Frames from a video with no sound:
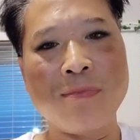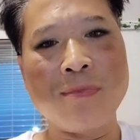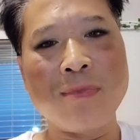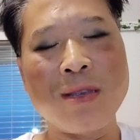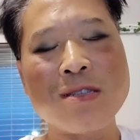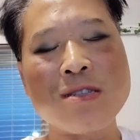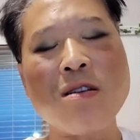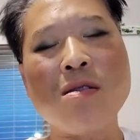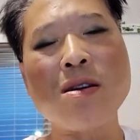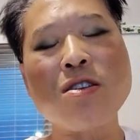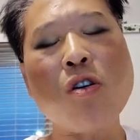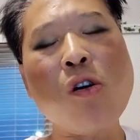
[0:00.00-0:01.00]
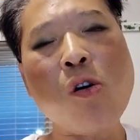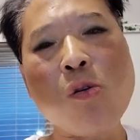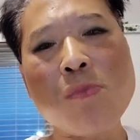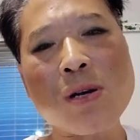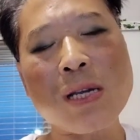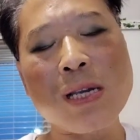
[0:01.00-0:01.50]
So your
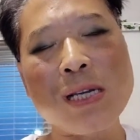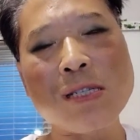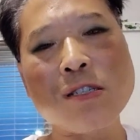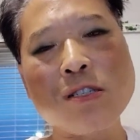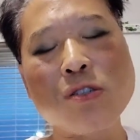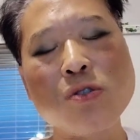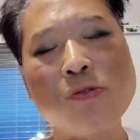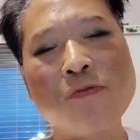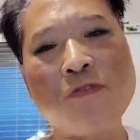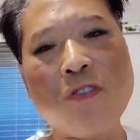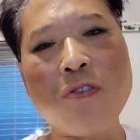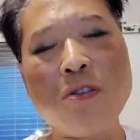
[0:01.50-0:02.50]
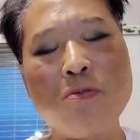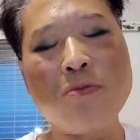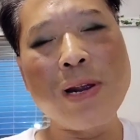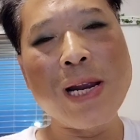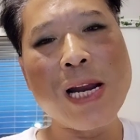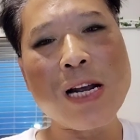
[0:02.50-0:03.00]
homework is to do further
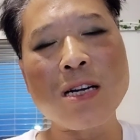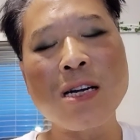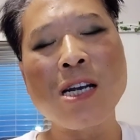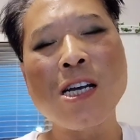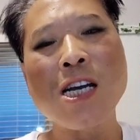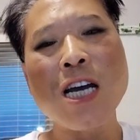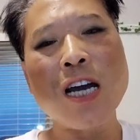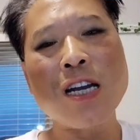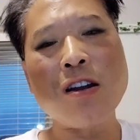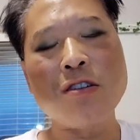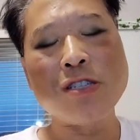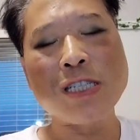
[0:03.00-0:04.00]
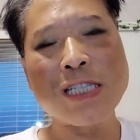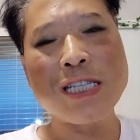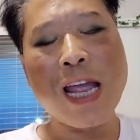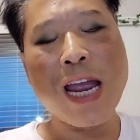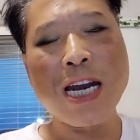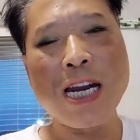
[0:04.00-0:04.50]
reading and
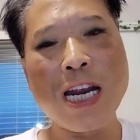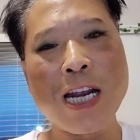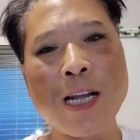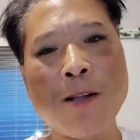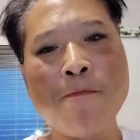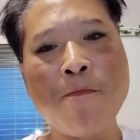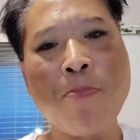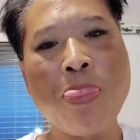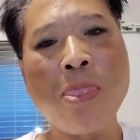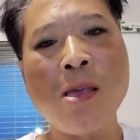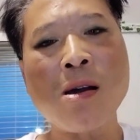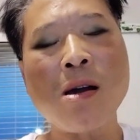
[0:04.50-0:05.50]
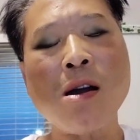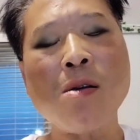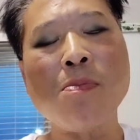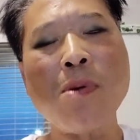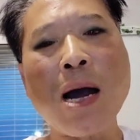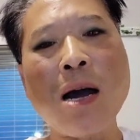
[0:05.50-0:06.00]
understanding
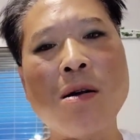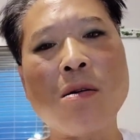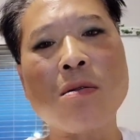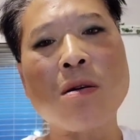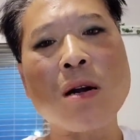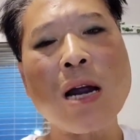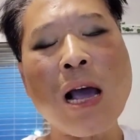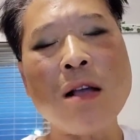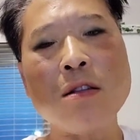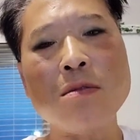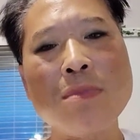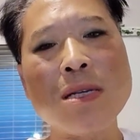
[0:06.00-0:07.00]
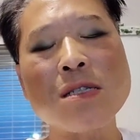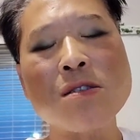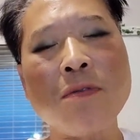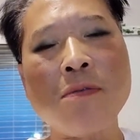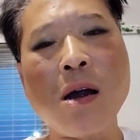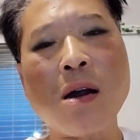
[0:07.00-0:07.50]
about elements
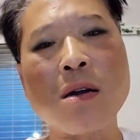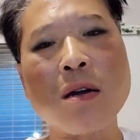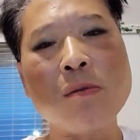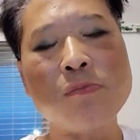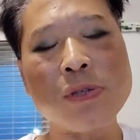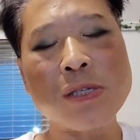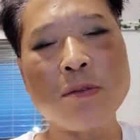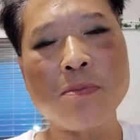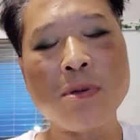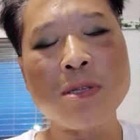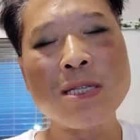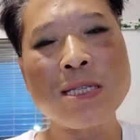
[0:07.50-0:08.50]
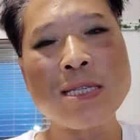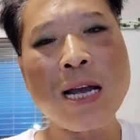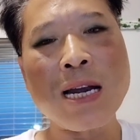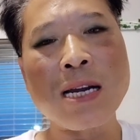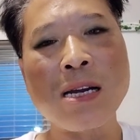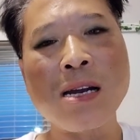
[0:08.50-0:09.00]
of art and principal
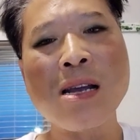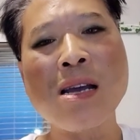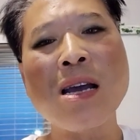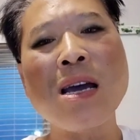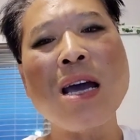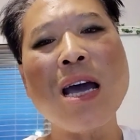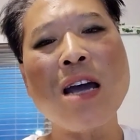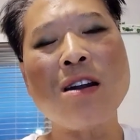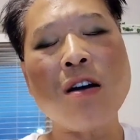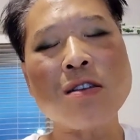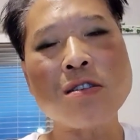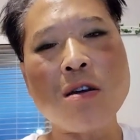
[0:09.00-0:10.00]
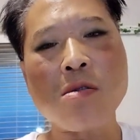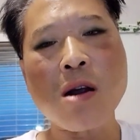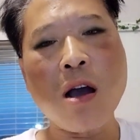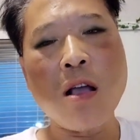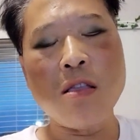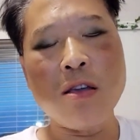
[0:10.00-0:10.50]
design, and also
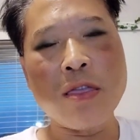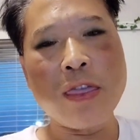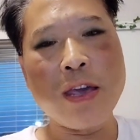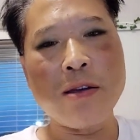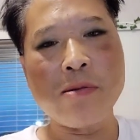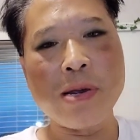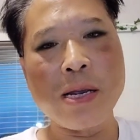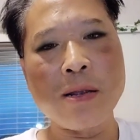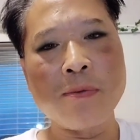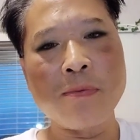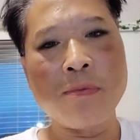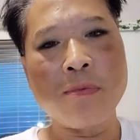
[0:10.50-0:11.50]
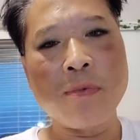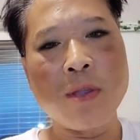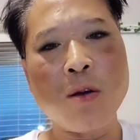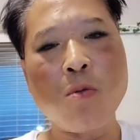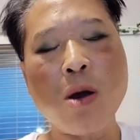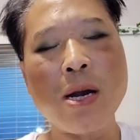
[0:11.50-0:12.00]
color theory
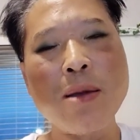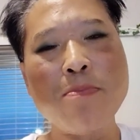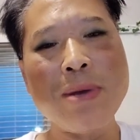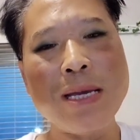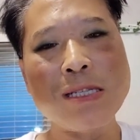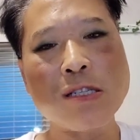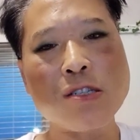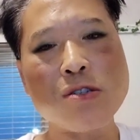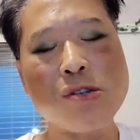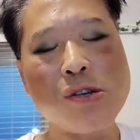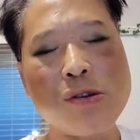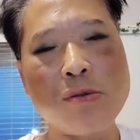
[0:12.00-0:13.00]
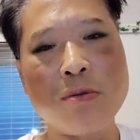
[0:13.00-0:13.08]
and what it means to you.